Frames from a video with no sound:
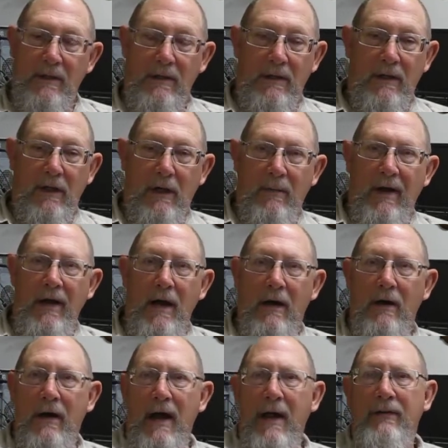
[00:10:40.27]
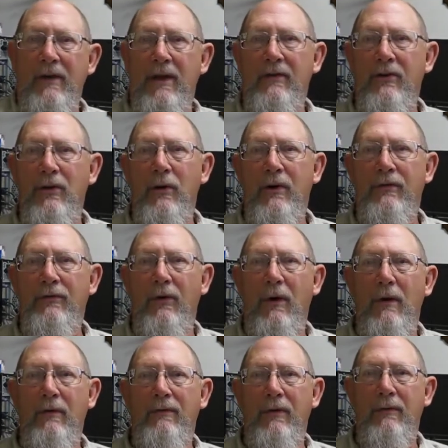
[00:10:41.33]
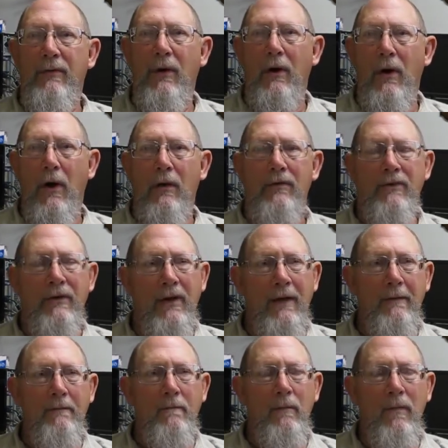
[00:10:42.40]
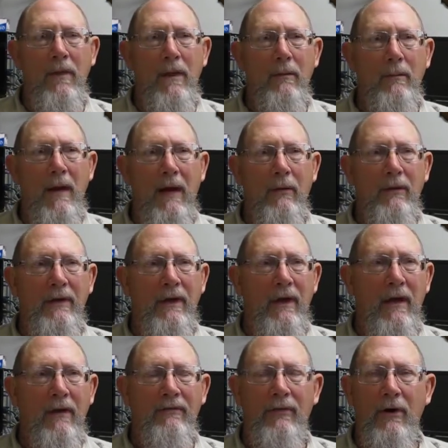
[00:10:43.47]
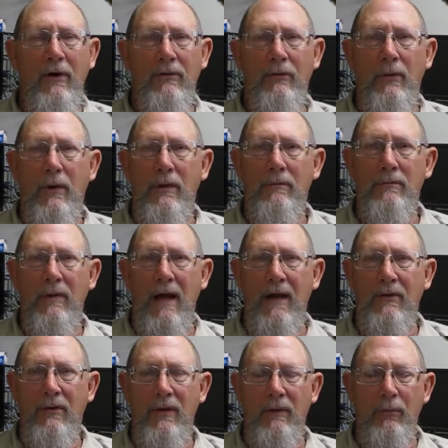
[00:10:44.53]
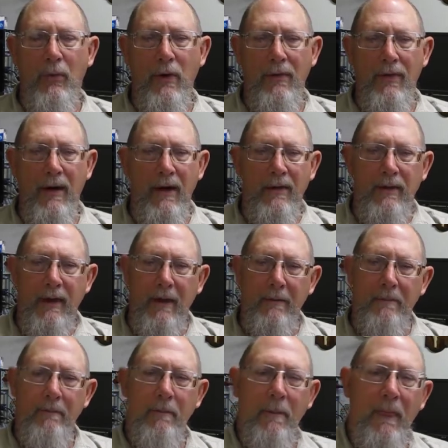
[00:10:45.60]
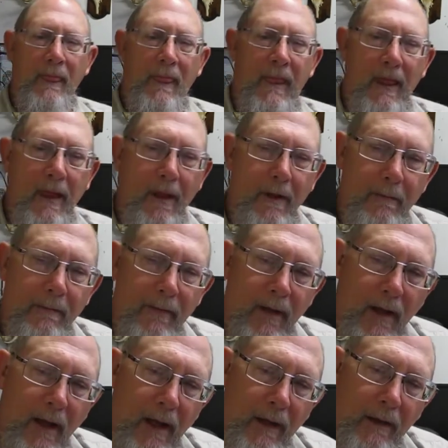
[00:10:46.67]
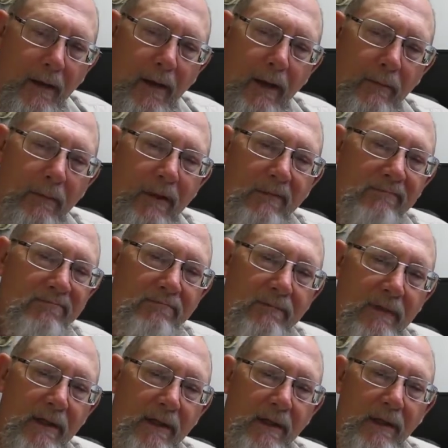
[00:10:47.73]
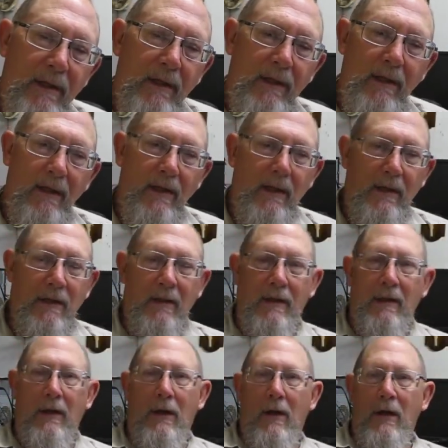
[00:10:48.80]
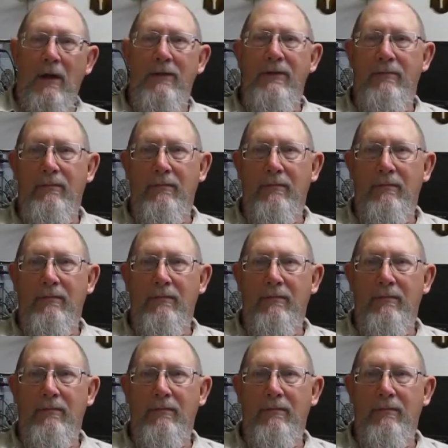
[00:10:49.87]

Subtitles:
well, my younger days I used to do it as for fur harvesting, back when the furs were actually worth anything. And but all this